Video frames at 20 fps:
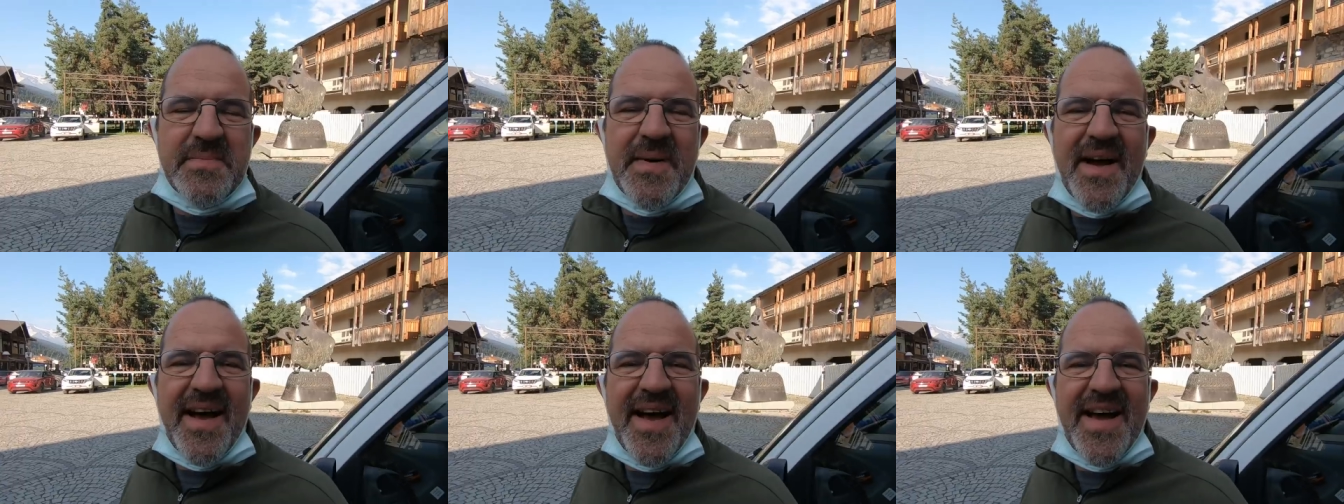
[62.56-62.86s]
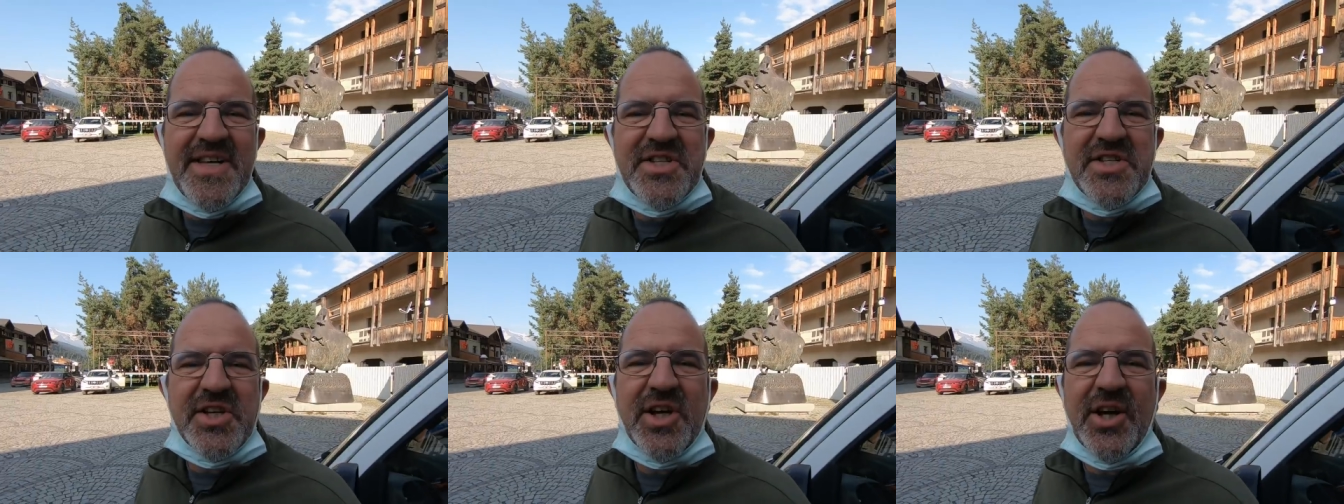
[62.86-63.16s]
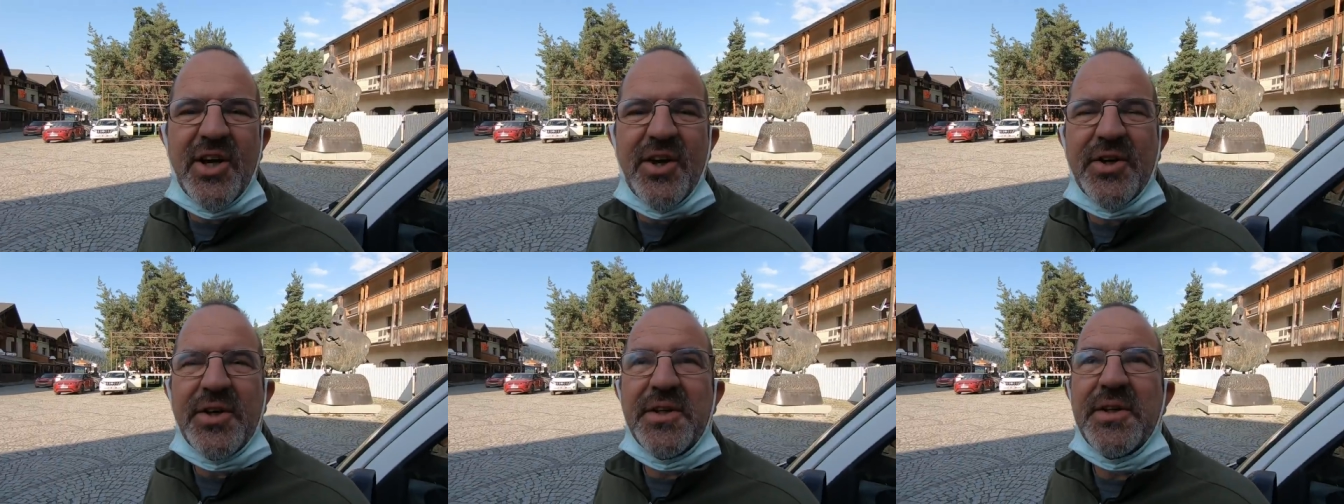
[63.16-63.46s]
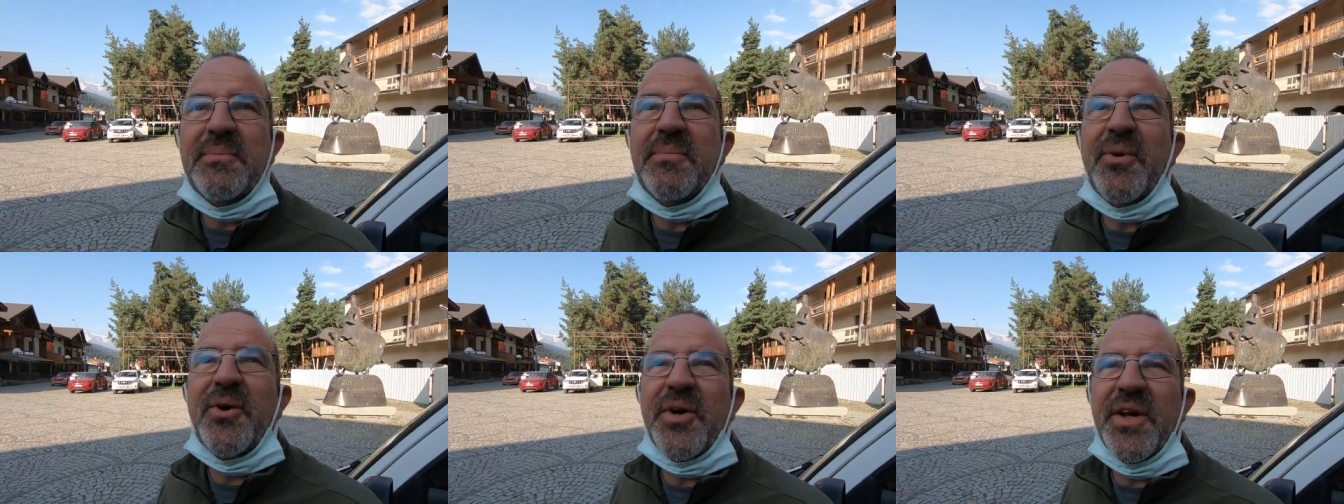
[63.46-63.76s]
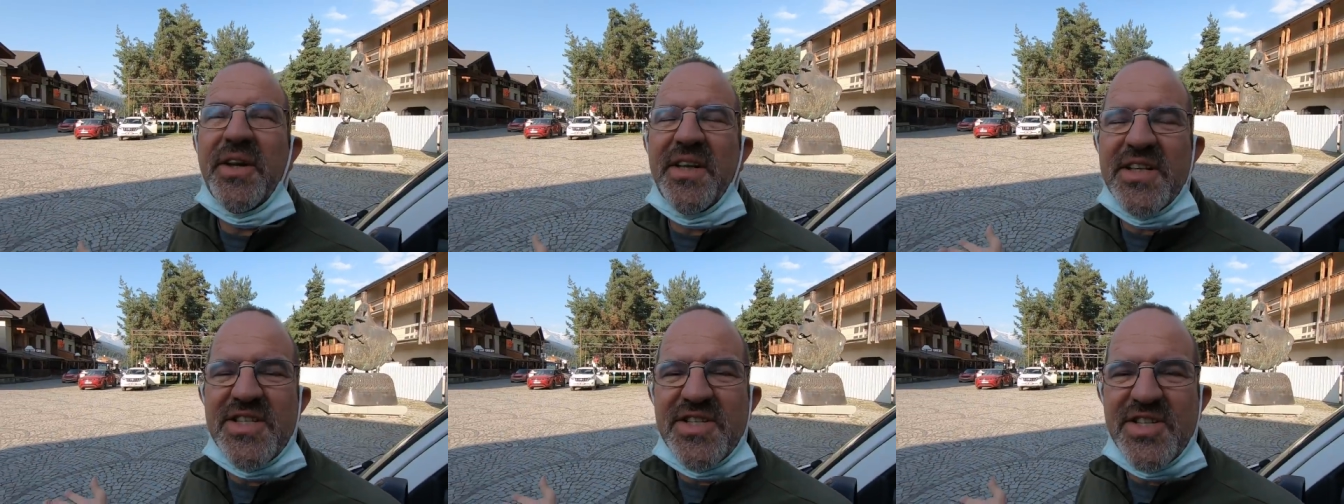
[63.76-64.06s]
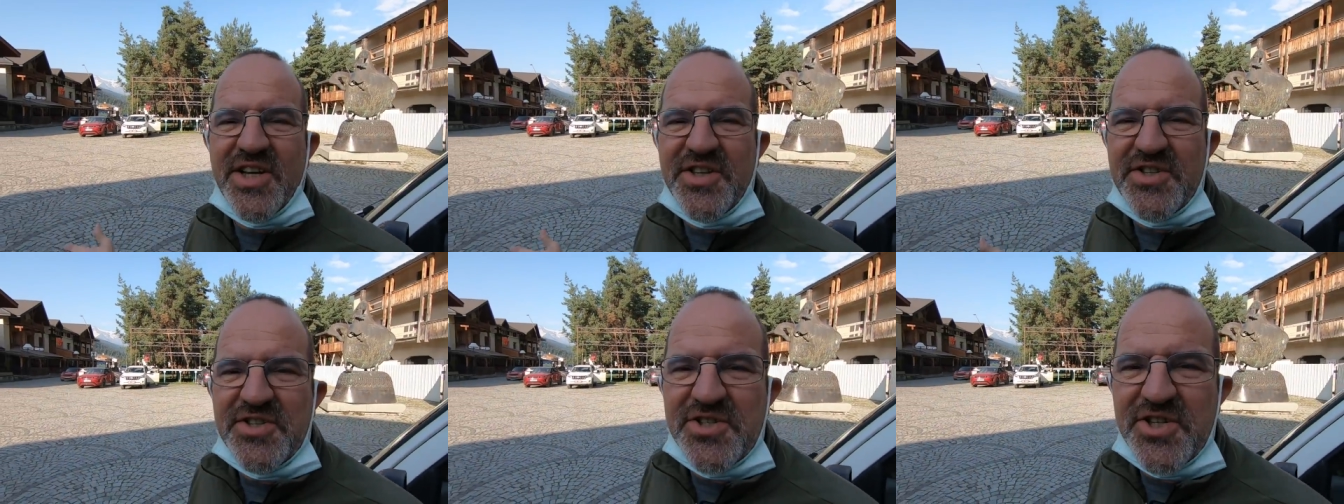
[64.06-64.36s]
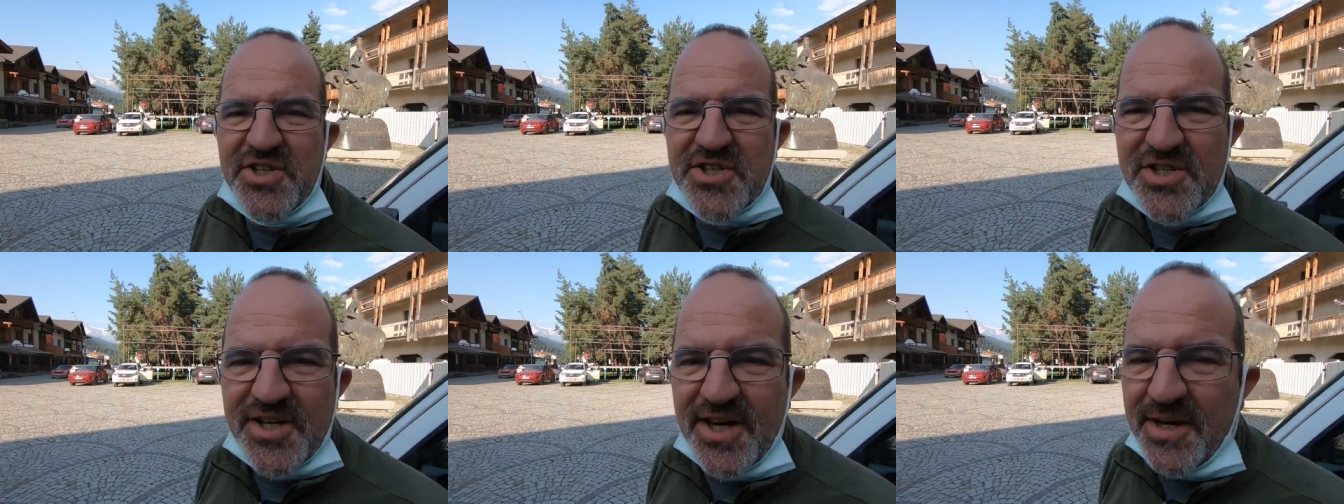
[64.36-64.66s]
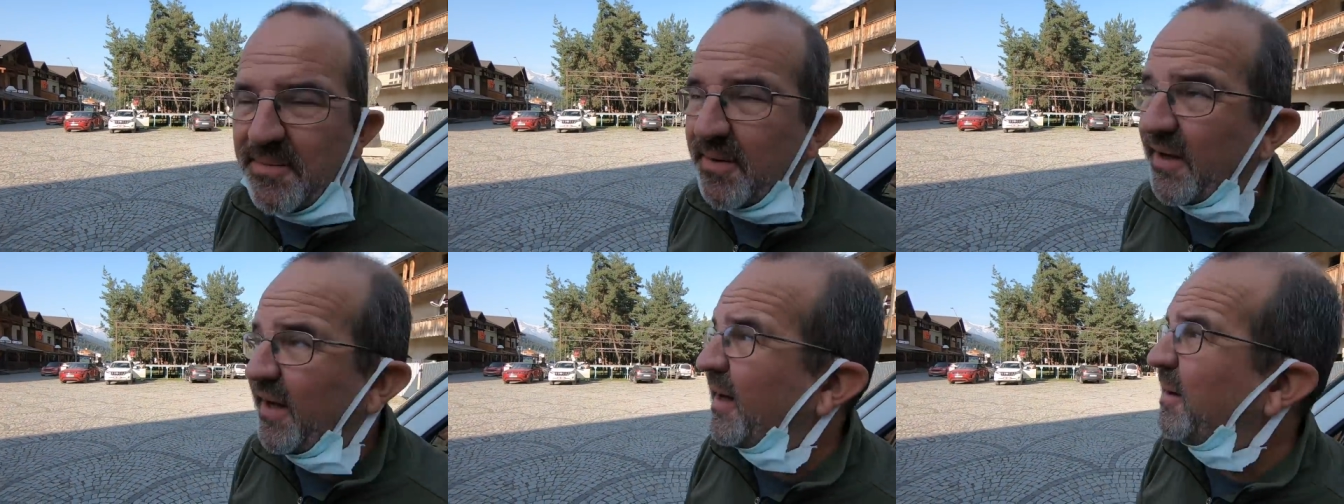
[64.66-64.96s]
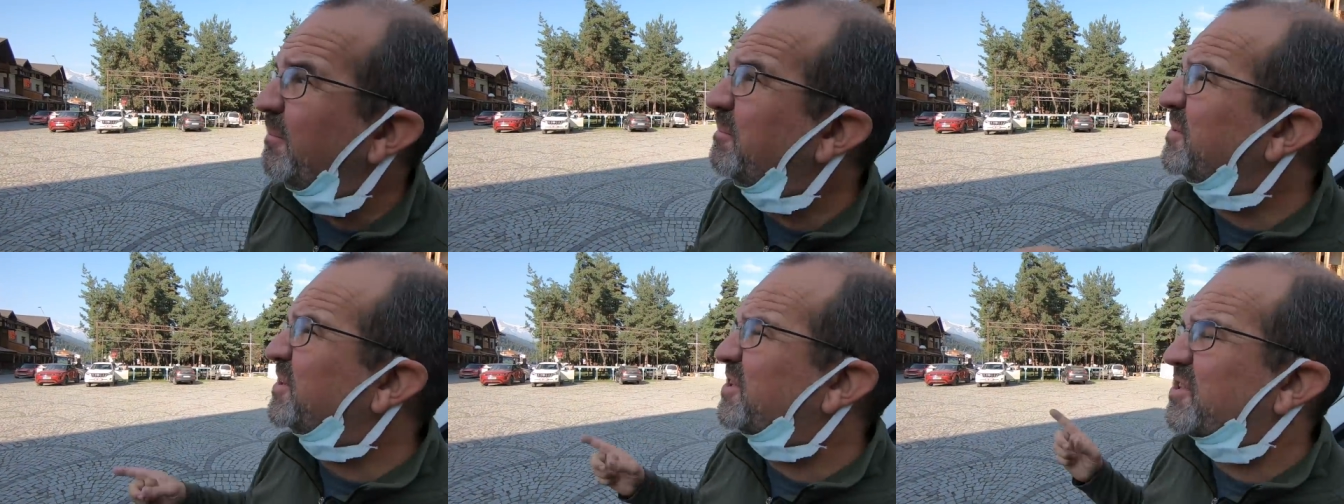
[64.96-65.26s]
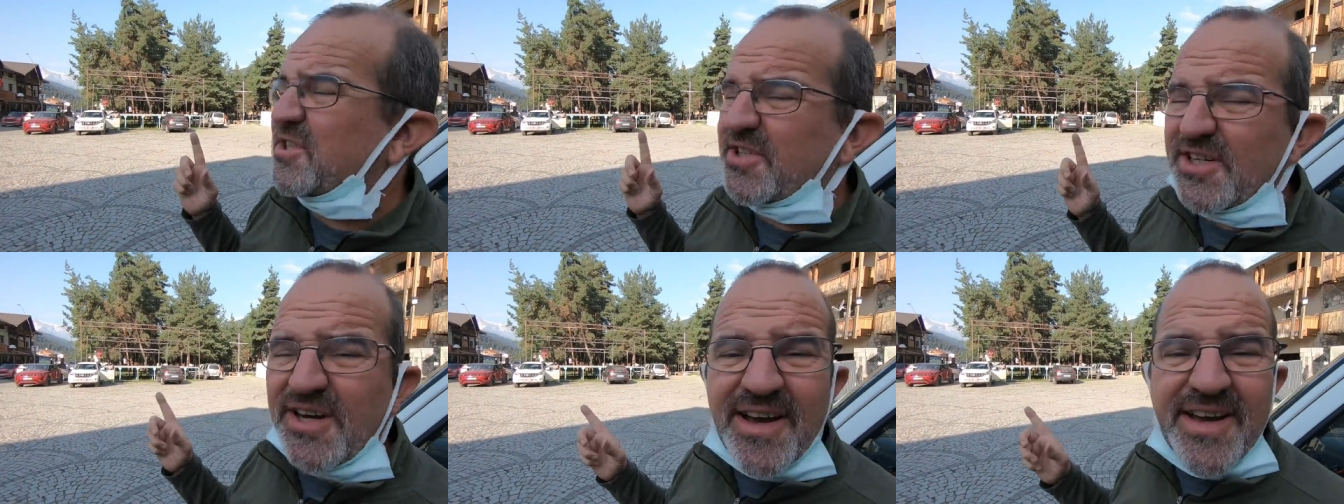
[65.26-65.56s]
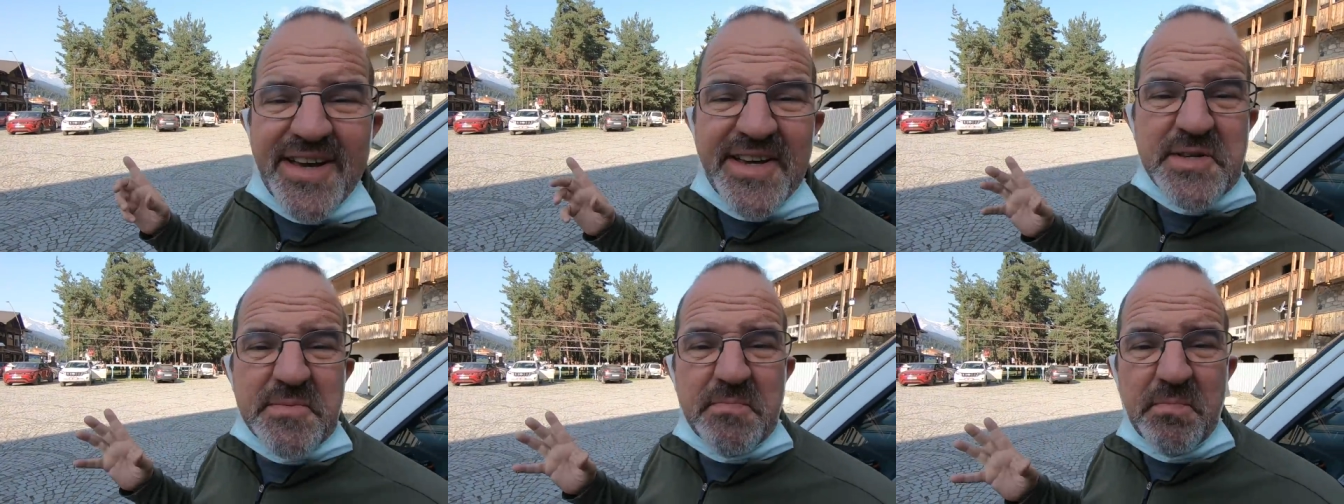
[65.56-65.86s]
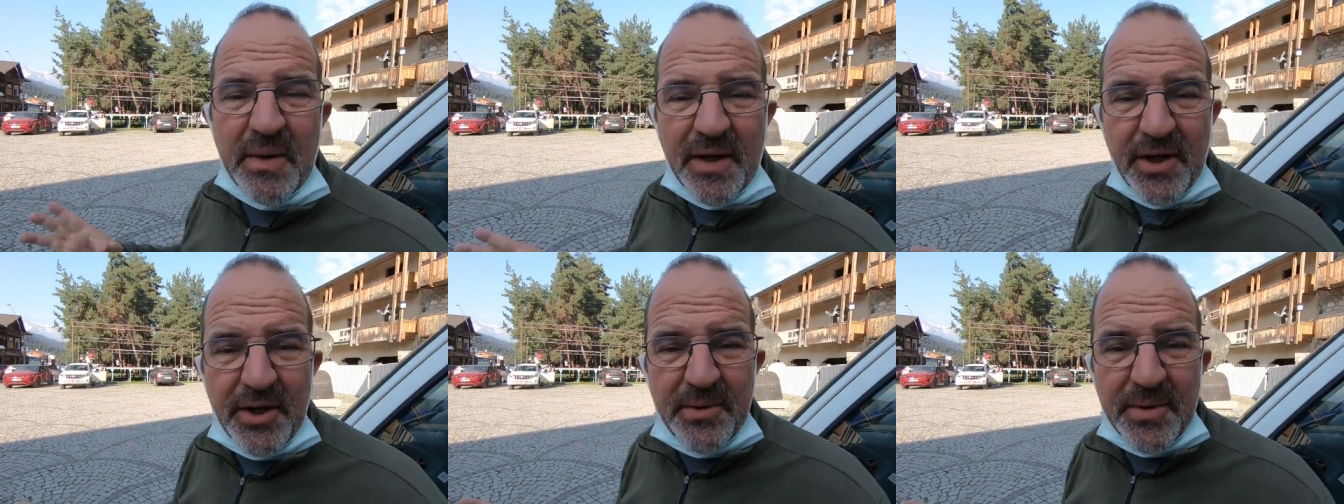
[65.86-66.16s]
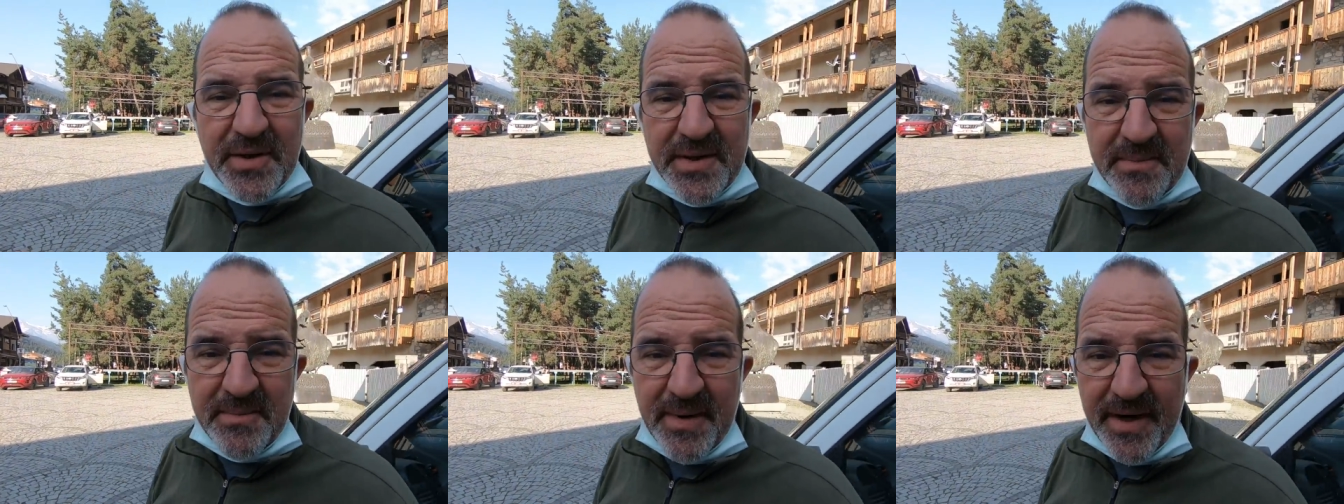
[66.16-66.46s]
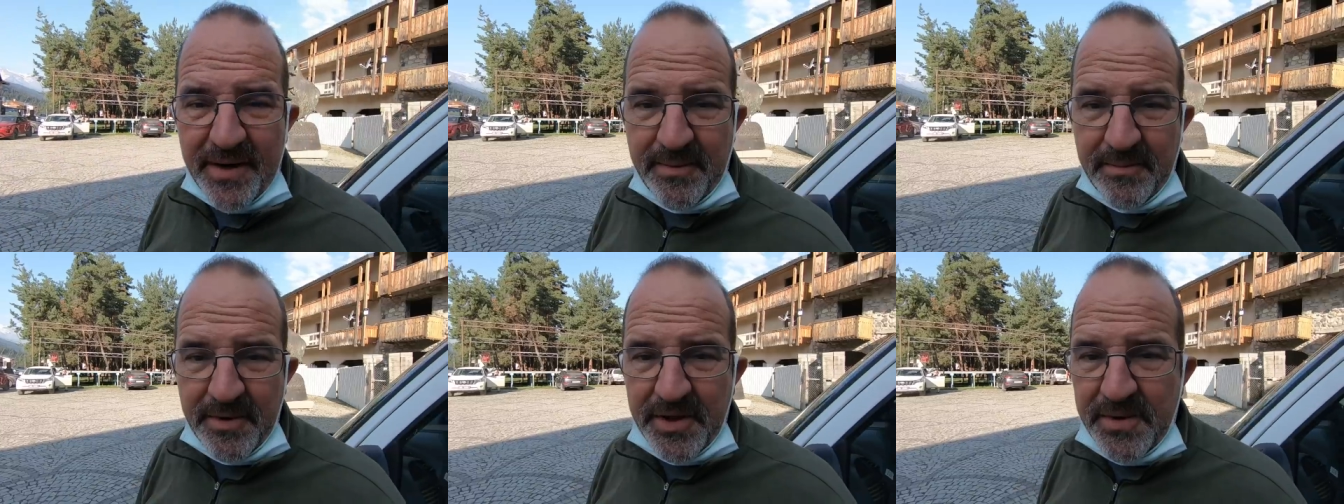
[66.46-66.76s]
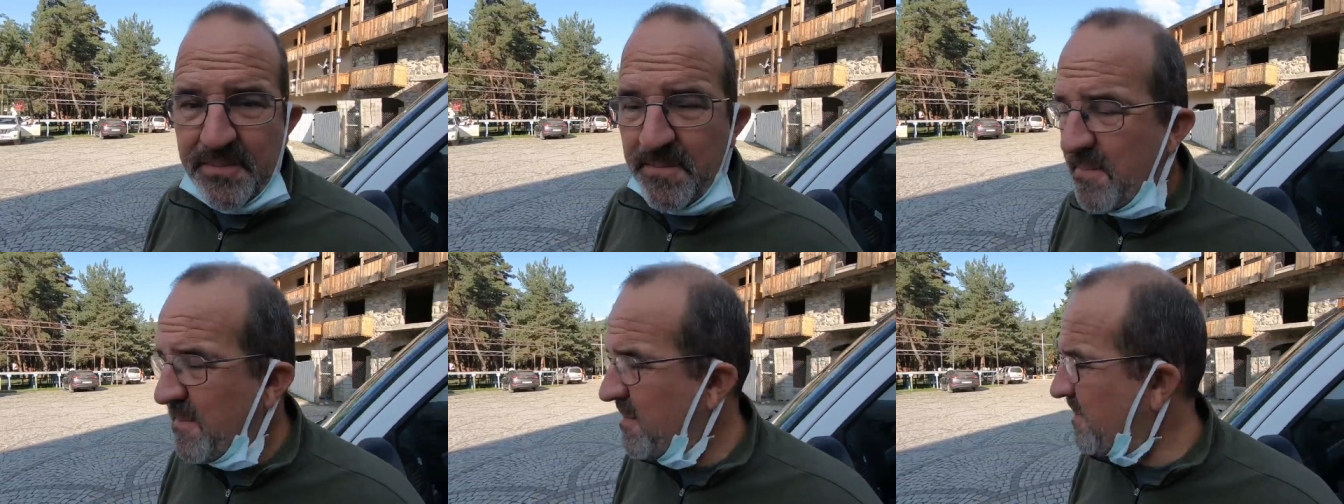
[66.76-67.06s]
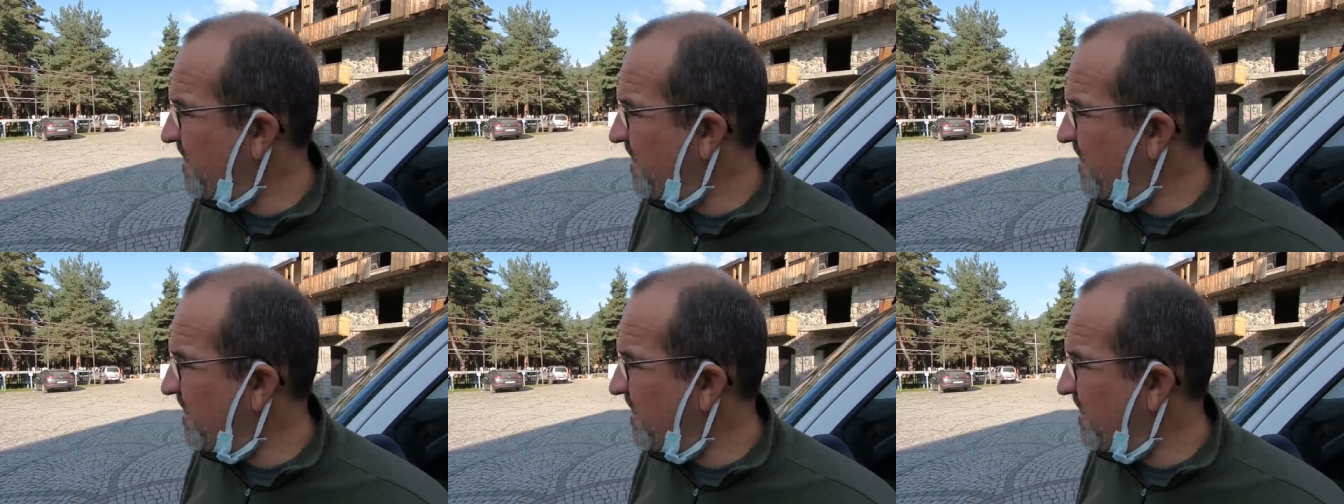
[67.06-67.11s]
it's about eight o'clock in the morning, the sun's just coming up. The sky is blue at the moment.